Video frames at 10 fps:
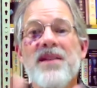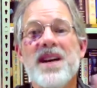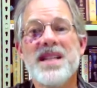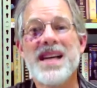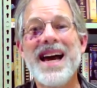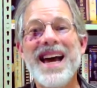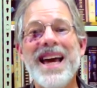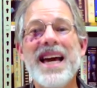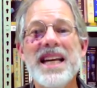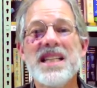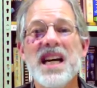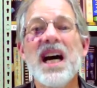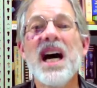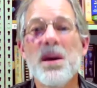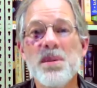us a heads
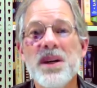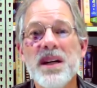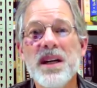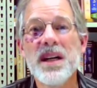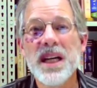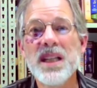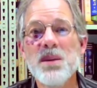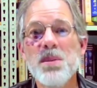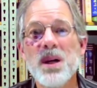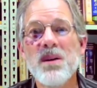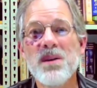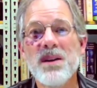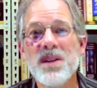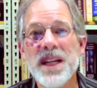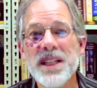up in the book of
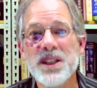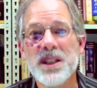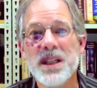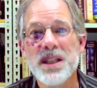Revelation.